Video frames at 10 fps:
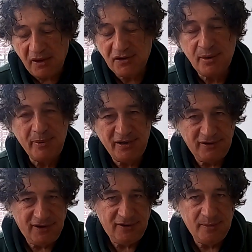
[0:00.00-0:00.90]
It's the
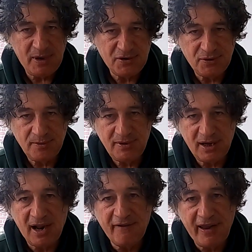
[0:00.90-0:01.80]
best tasting mushrooms
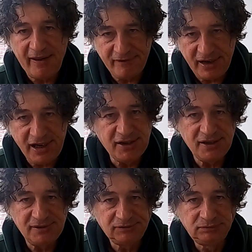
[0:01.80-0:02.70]
that I've
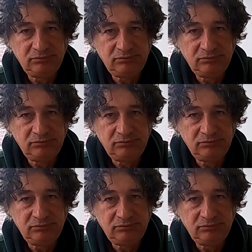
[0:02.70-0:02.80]
eaten.